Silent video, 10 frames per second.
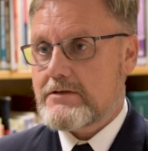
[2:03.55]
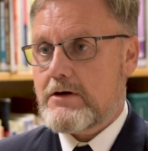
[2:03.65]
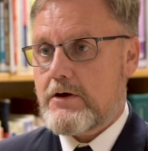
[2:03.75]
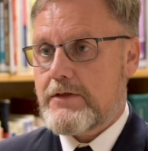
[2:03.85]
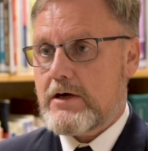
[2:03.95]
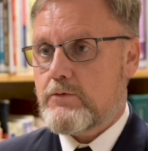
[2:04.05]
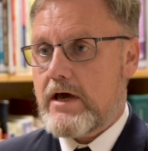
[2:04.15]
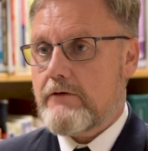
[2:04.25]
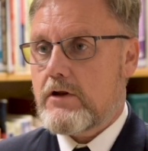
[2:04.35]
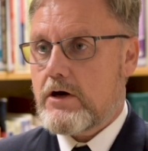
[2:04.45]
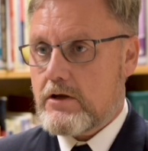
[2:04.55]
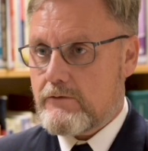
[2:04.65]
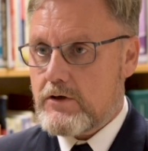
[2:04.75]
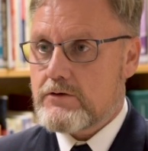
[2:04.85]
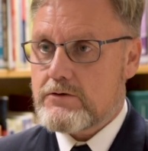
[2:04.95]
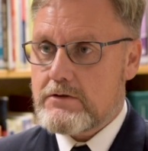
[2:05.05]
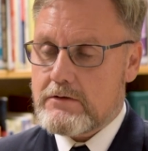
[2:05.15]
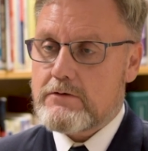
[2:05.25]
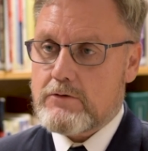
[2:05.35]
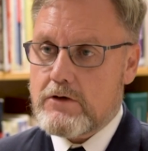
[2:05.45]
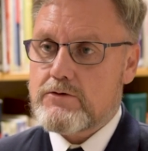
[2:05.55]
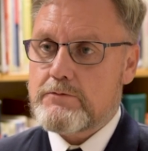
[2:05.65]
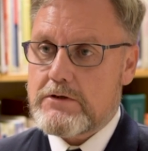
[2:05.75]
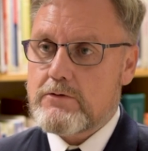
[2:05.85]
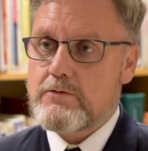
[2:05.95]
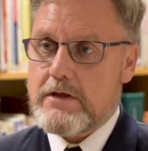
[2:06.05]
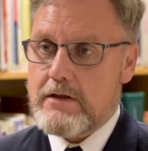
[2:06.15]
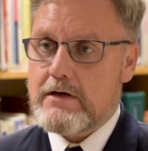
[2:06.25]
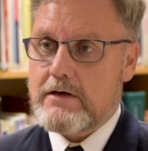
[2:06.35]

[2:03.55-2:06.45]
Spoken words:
So I think we have a lot of to contribute with